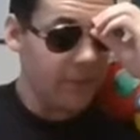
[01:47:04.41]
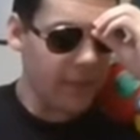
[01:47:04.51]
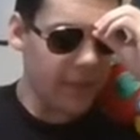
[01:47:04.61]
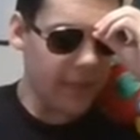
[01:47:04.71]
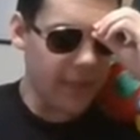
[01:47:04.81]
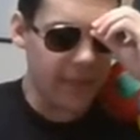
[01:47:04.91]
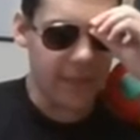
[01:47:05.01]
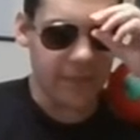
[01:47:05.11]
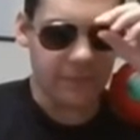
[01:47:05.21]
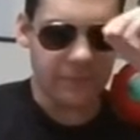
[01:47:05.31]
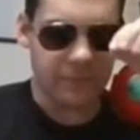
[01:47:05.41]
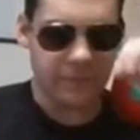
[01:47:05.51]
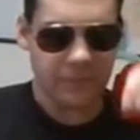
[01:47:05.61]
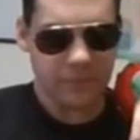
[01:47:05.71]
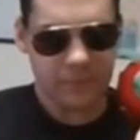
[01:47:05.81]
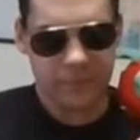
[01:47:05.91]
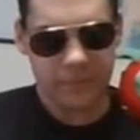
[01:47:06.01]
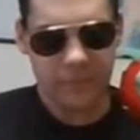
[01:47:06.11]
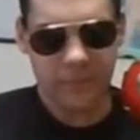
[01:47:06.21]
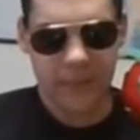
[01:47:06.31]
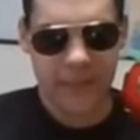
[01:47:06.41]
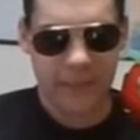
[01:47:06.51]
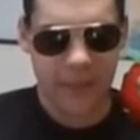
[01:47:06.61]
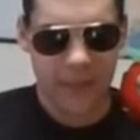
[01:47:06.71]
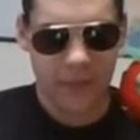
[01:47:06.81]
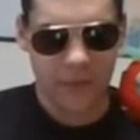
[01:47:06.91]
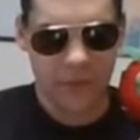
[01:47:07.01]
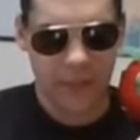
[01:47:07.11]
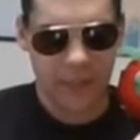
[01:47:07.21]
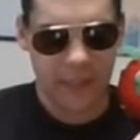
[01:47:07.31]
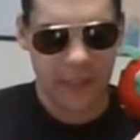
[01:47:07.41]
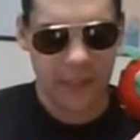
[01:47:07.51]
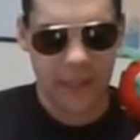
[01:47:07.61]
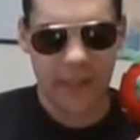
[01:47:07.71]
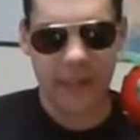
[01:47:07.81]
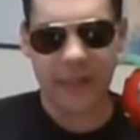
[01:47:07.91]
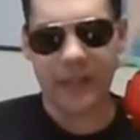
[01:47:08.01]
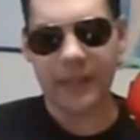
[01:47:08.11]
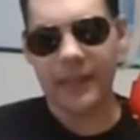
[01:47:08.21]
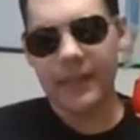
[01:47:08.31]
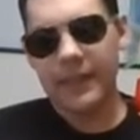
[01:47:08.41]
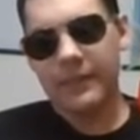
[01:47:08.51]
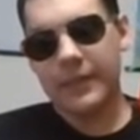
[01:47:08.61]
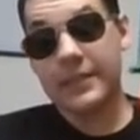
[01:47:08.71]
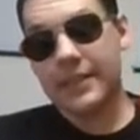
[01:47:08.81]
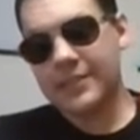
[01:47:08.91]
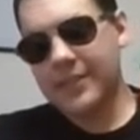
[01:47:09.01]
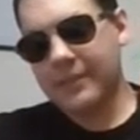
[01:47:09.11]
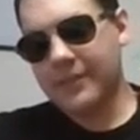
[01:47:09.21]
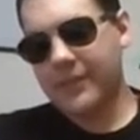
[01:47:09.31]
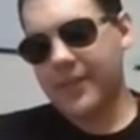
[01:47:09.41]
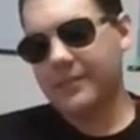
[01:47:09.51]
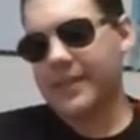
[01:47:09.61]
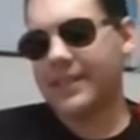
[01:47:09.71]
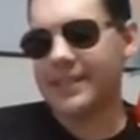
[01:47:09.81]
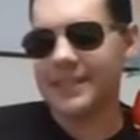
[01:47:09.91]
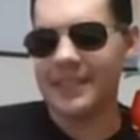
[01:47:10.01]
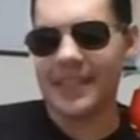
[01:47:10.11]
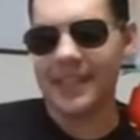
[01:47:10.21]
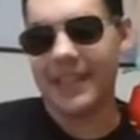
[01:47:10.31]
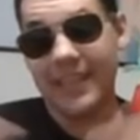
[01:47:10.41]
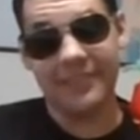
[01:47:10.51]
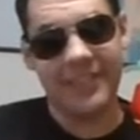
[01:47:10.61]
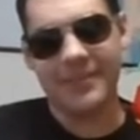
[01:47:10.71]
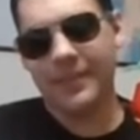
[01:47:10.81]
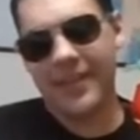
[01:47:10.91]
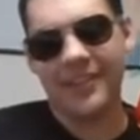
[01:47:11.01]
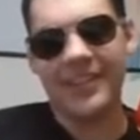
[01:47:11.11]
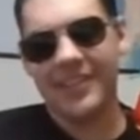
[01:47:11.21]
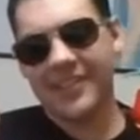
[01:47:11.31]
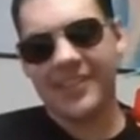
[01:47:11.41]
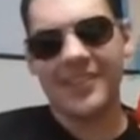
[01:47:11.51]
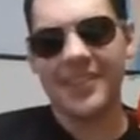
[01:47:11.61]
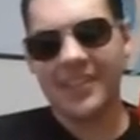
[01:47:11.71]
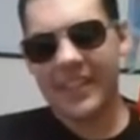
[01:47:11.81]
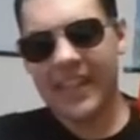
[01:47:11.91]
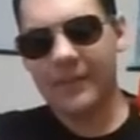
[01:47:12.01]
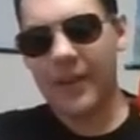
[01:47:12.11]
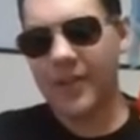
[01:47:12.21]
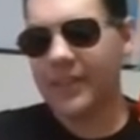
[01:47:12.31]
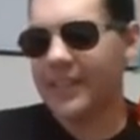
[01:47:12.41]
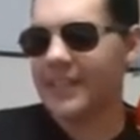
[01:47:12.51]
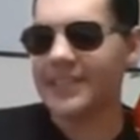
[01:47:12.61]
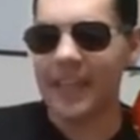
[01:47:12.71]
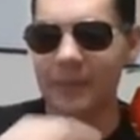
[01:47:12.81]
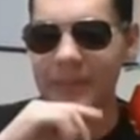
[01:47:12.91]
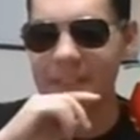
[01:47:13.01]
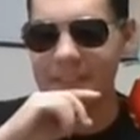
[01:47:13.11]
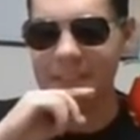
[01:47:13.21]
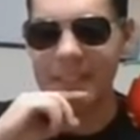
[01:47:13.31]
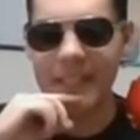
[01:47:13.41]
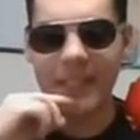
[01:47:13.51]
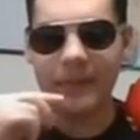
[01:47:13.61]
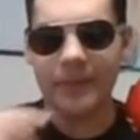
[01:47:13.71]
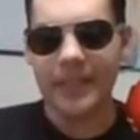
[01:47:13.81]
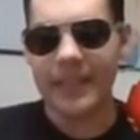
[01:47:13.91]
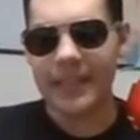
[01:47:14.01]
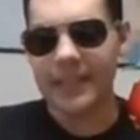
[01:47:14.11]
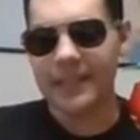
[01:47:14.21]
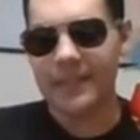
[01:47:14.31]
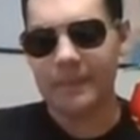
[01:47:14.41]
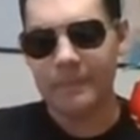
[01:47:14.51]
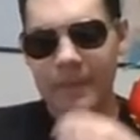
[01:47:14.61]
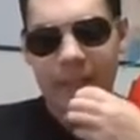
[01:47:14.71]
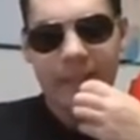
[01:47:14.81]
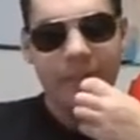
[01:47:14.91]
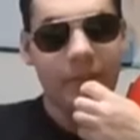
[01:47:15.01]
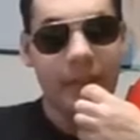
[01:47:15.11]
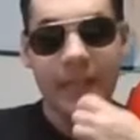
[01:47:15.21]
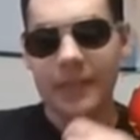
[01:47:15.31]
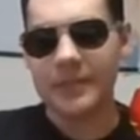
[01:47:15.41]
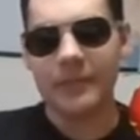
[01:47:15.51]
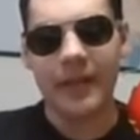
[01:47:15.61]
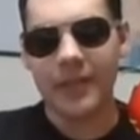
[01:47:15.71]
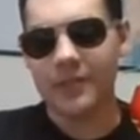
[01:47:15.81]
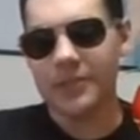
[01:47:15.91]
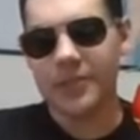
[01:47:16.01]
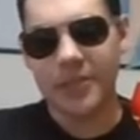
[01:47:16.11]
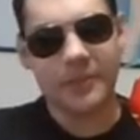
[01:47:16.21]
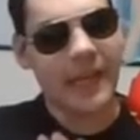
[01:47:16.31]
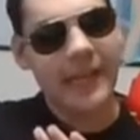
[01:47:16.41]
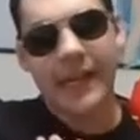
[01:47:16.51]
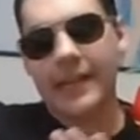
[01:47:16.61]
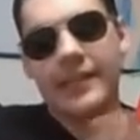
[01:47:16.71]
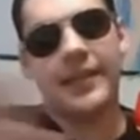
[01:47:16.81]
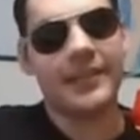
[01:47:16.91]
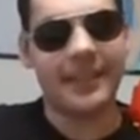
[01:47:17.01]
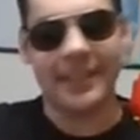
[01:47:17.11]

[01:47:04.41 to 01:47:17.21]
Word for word: But uh, I don't know. It's mandatory, uh, but it's also going to be fun because uh, language barrier. Like I'm okay at Japanese, but like when it comes to medical terms, I got nothing.